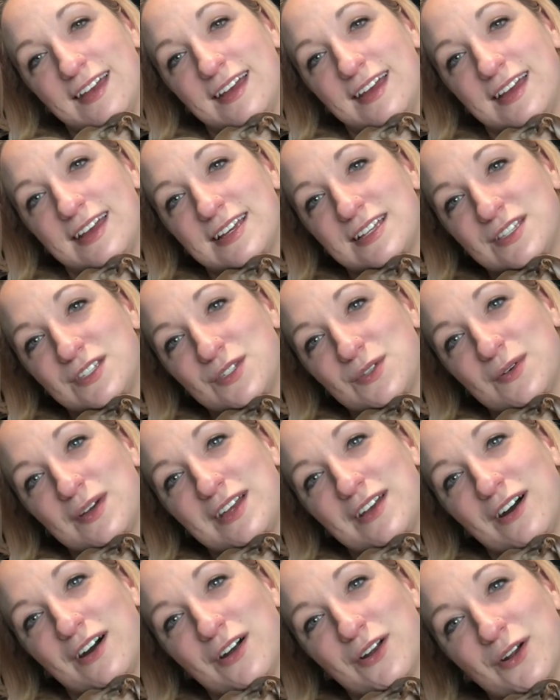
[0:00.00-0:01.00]
and so I
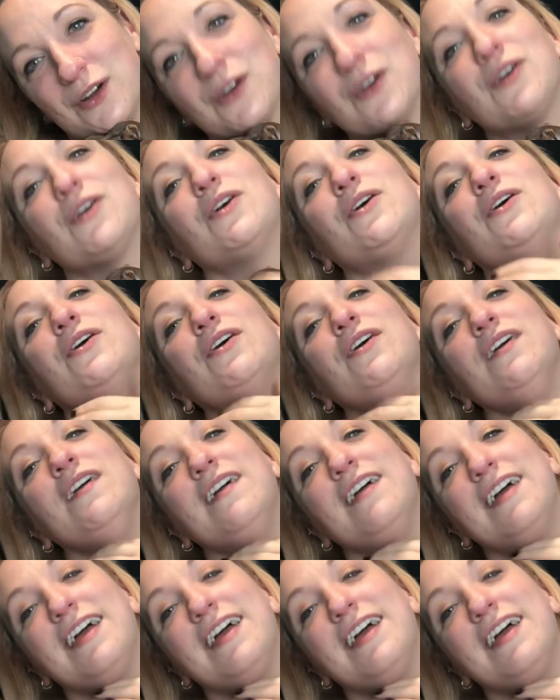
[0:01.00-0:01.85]
got her.